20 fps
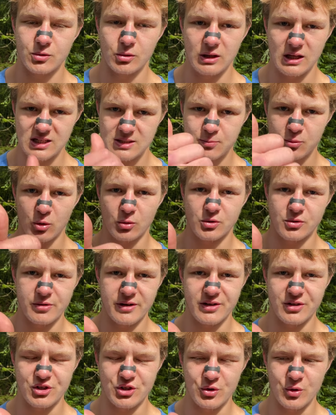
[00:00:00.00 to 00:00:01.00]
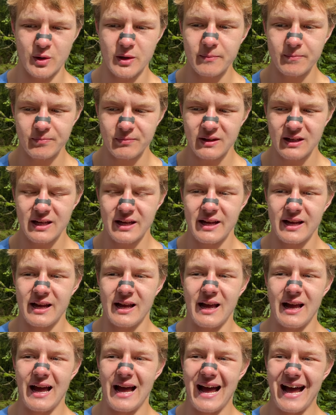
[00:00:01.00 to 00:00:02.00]
you less prone to injury
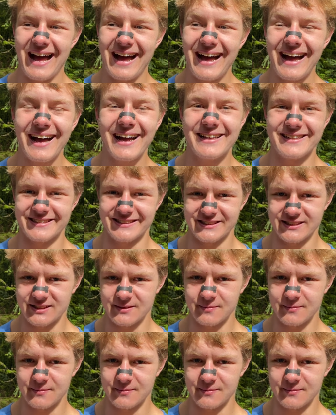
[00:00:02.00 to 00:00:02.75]
and